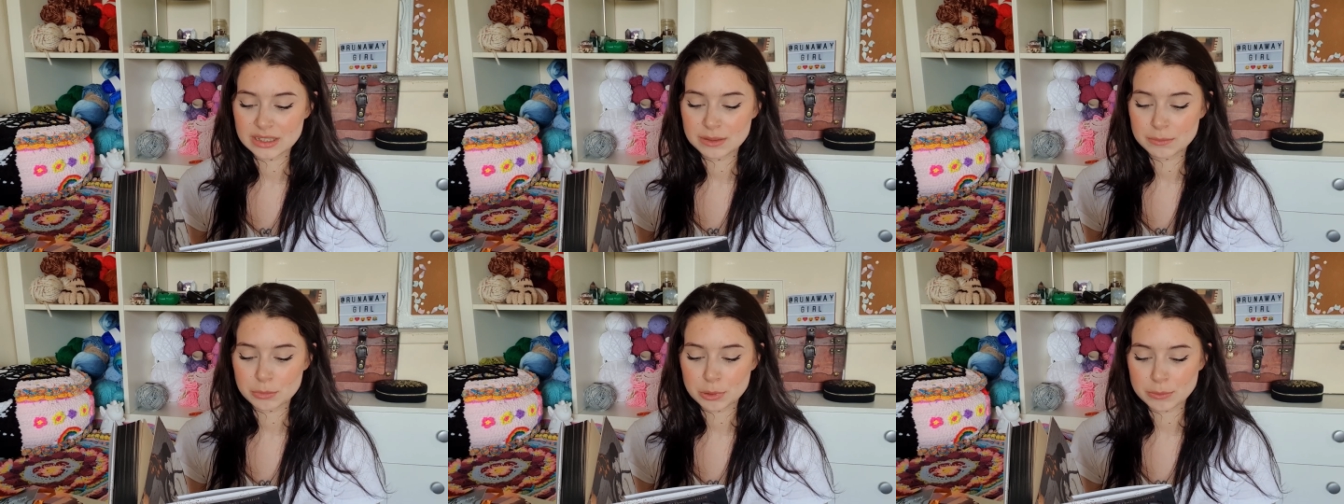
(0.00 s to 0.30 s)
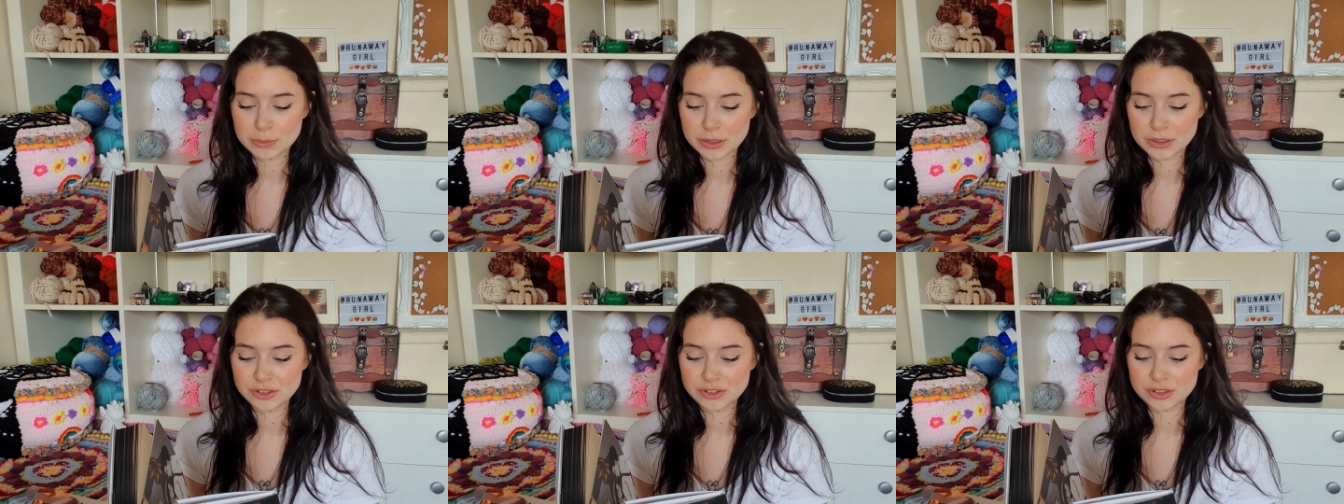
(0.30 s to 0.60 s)

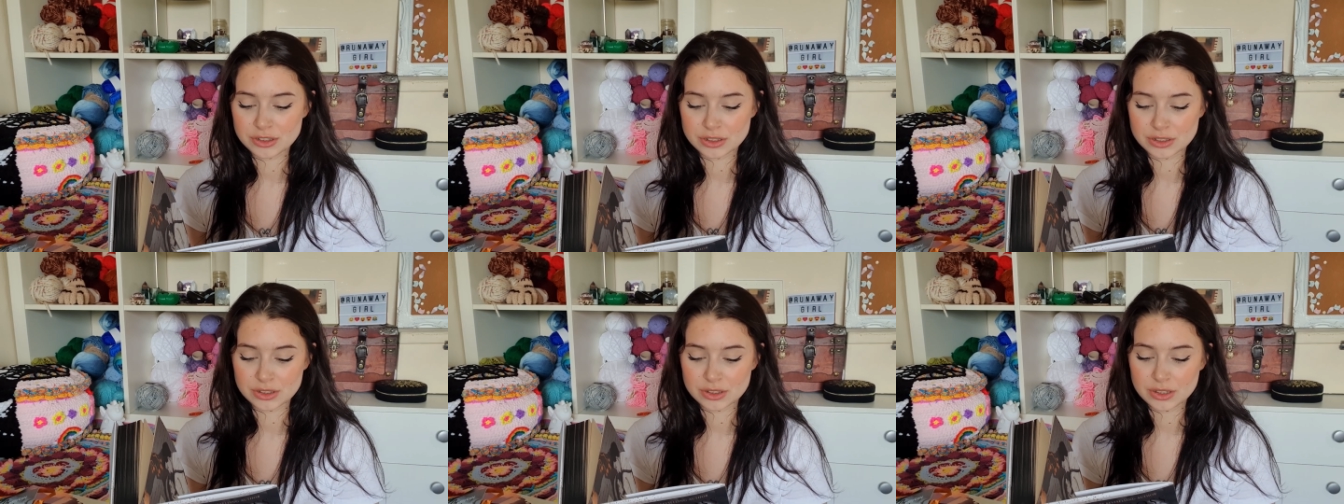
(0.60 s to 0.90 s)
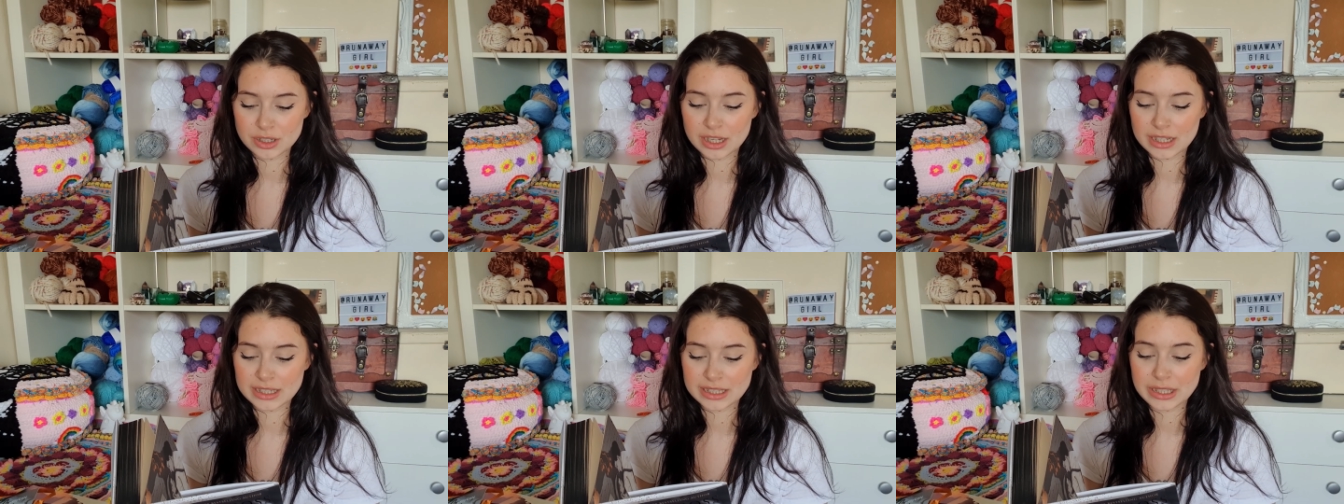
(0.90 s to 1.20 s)
promotion
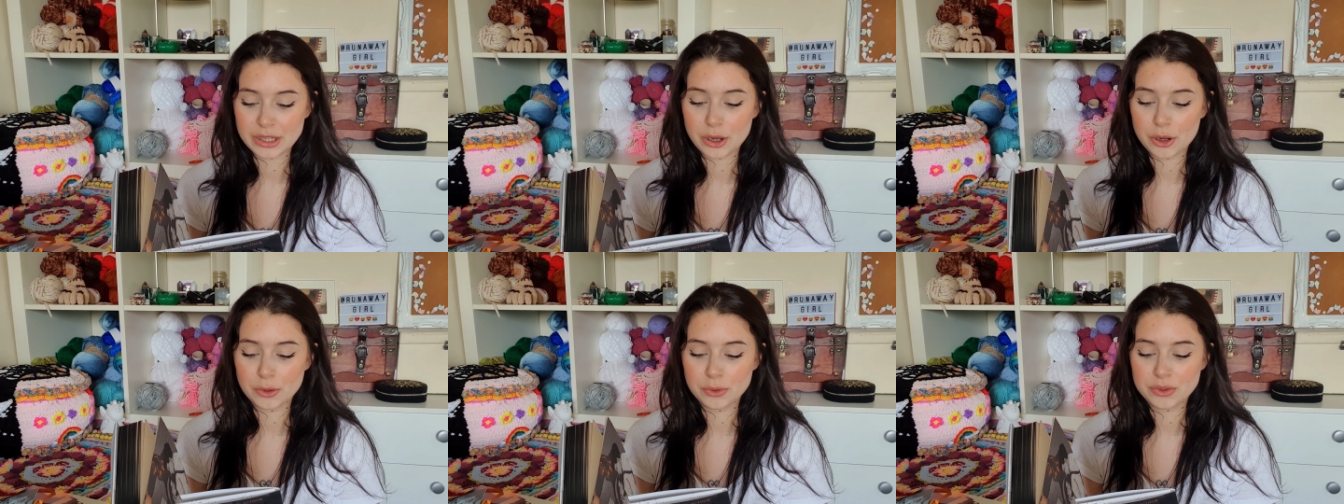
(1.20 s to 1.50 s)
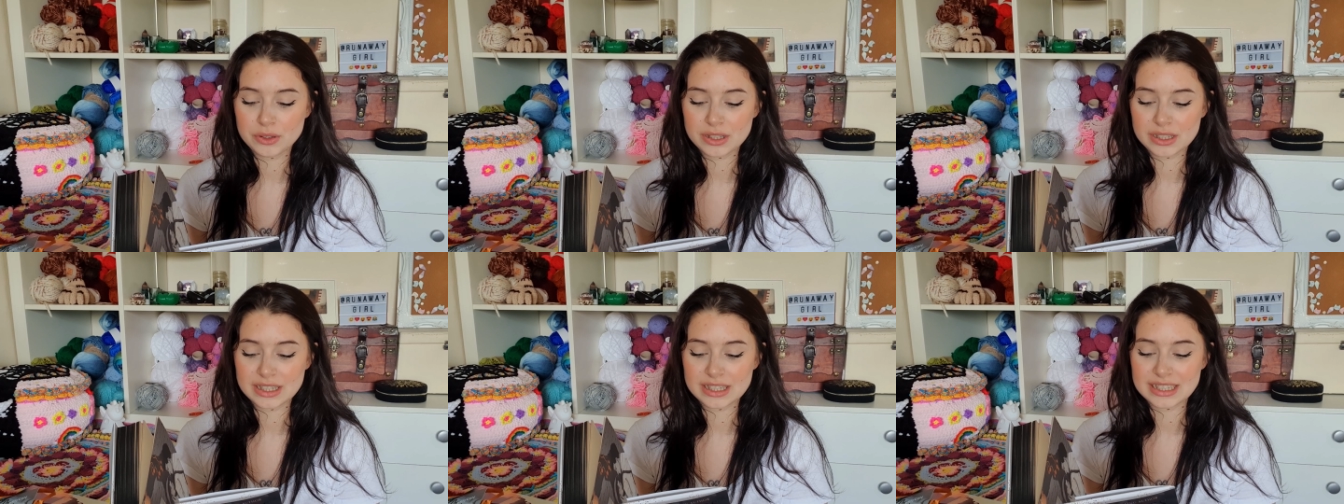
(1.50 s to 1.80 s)
at the
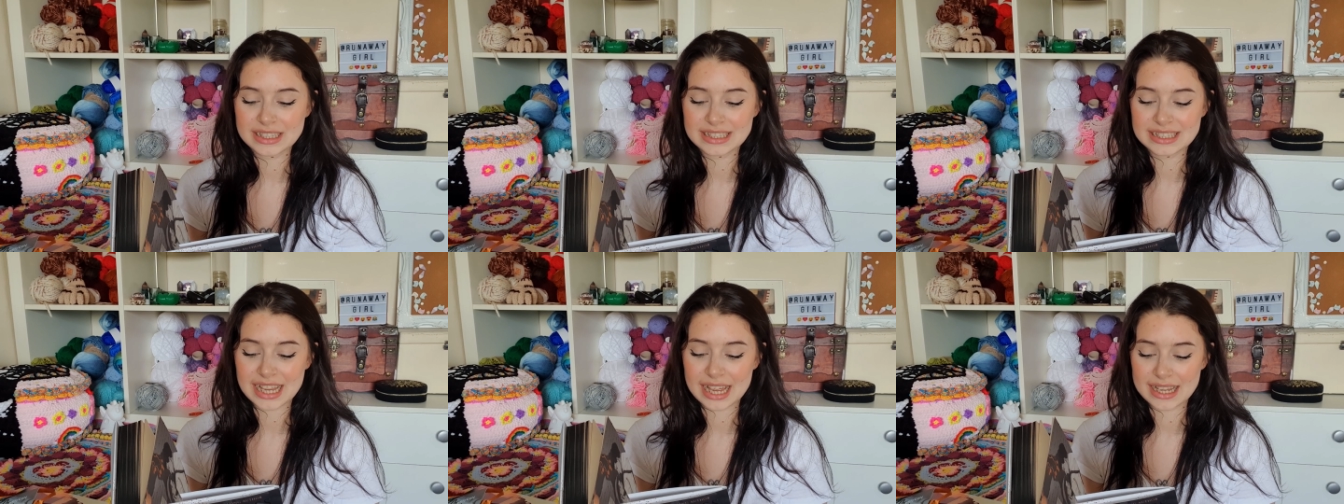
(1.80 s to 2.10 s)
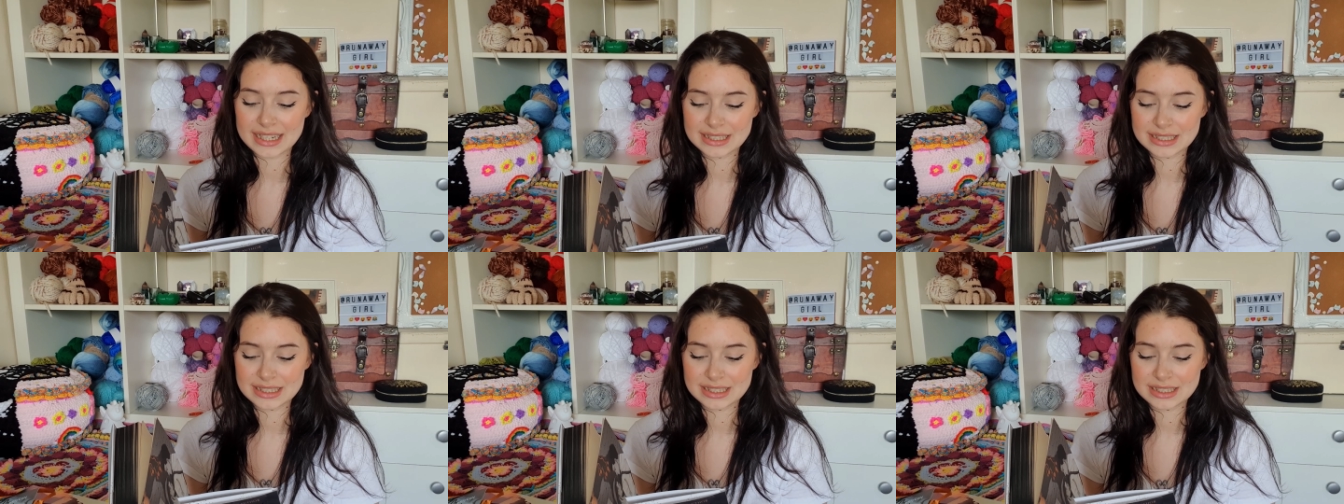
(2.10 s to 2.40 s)
Oath
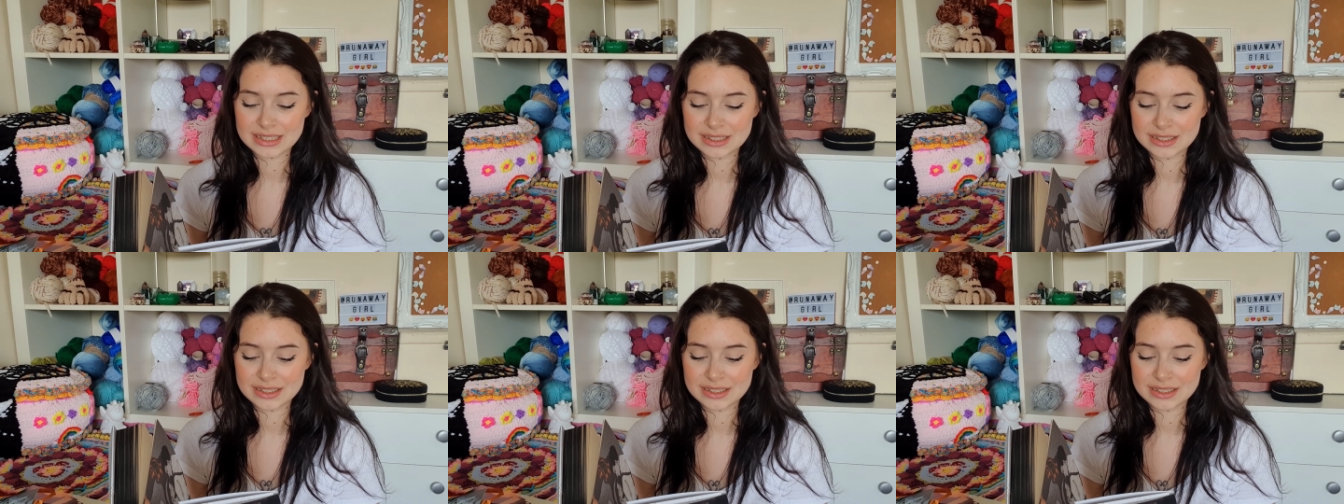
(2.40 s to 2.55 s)
Gazette.